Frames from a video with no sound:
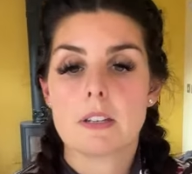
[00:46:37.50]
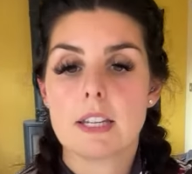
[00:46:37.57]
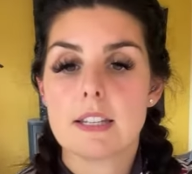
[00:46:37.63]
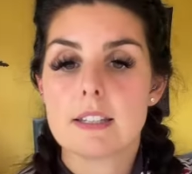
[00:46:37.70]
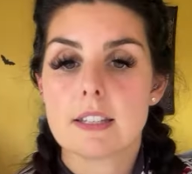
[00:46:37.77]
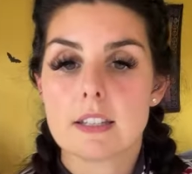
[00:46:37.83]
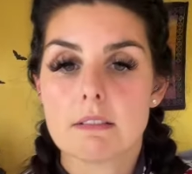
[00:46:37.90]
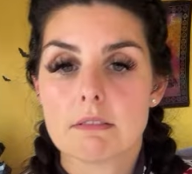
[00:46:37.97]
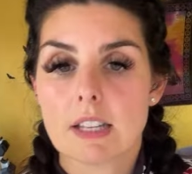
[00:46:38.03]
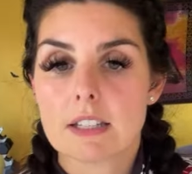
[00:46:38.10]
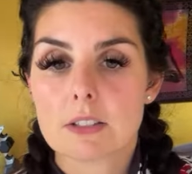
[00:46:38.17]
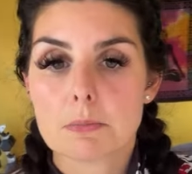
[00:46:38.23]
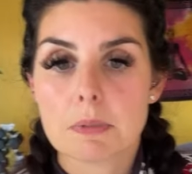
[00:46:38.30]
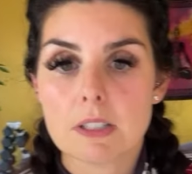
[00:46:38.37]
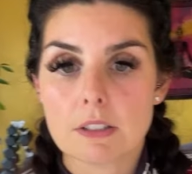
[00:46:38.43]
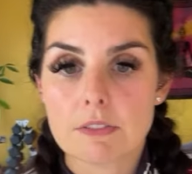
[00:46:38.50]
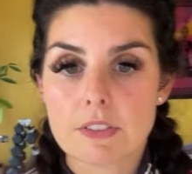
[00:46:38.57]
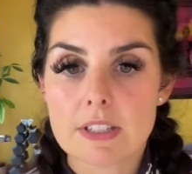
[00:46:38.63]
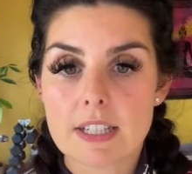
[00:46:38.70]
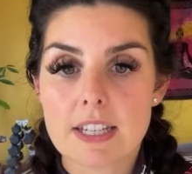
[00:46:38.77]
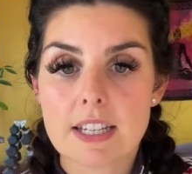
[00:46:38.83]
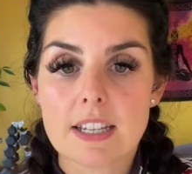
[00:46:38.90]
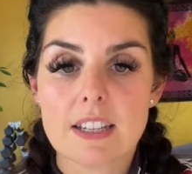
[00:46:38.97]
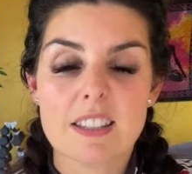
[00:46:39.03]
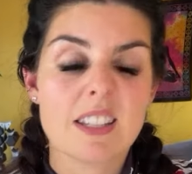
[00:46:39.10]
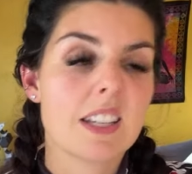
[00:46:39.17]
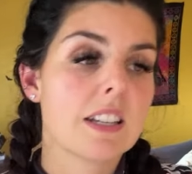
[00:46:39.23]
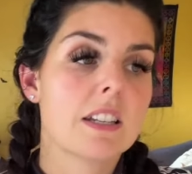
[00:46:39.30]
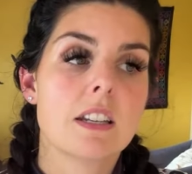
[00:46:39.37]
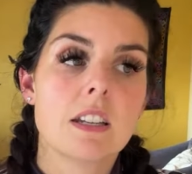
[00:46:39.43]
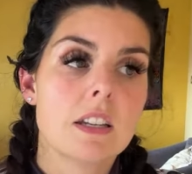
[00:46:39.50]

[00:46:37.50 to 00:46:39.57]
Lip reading: eating last meal of the day, and then